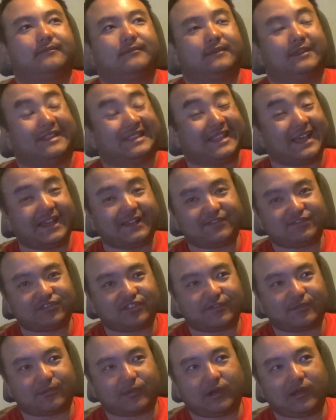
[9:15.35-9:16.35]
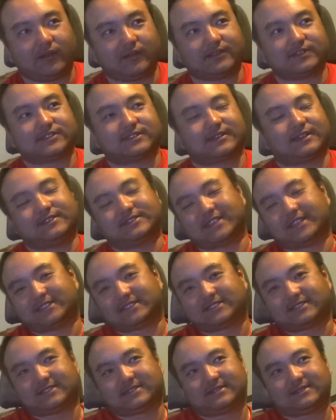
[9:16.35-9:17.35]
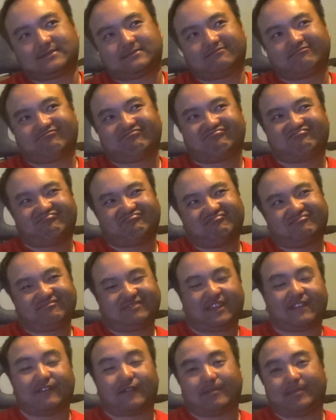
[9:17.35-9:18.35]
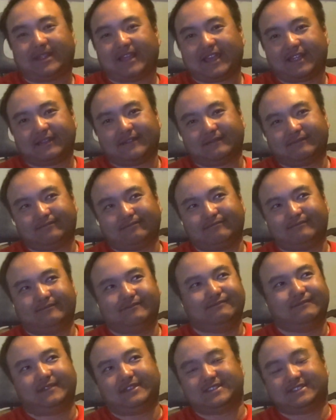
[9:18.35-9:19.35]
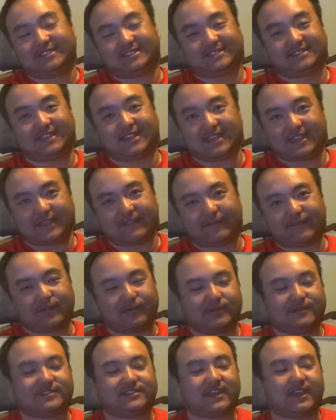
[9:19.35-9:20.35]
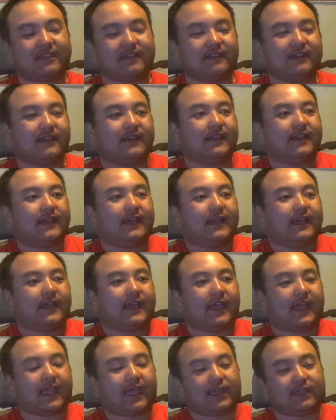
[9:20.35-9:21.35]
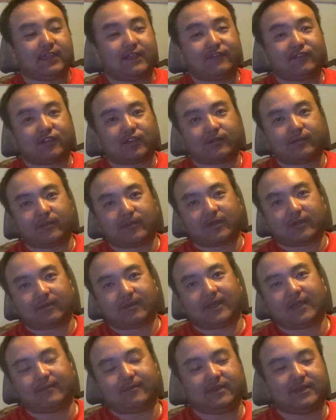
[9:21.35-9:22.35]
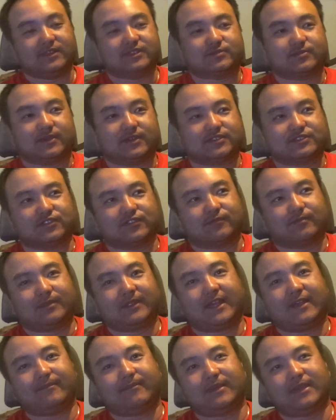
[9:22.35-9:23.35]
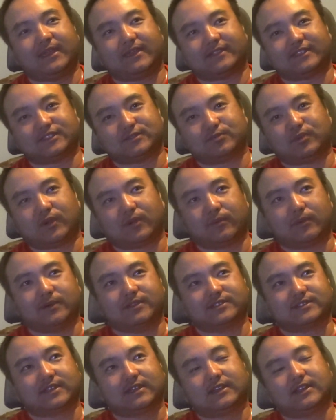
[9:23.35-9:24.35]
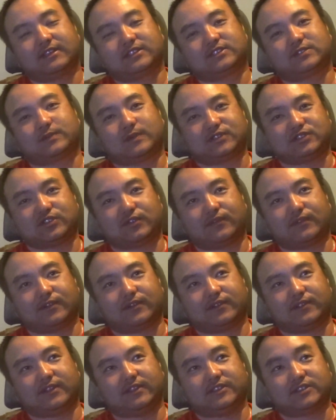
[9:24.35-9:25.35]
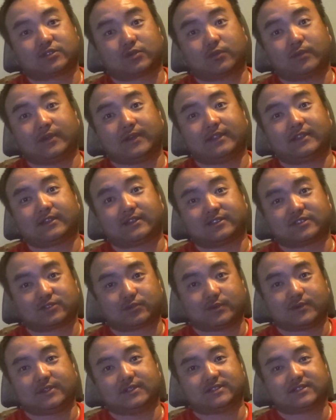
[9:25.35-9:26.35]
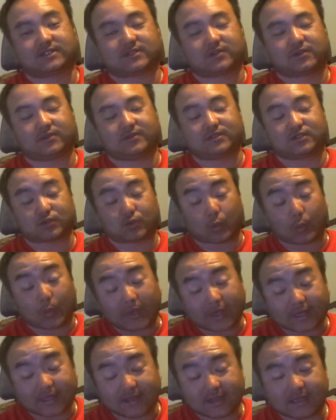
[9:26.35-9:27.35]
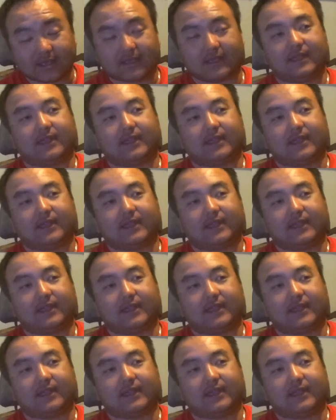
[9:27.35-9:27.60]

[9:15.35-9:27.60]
the live shrimp works because that's kind of a plan C, if you would say. And you have to come up with a plan B as well. So plan B at this point was switch over to the squid, because squid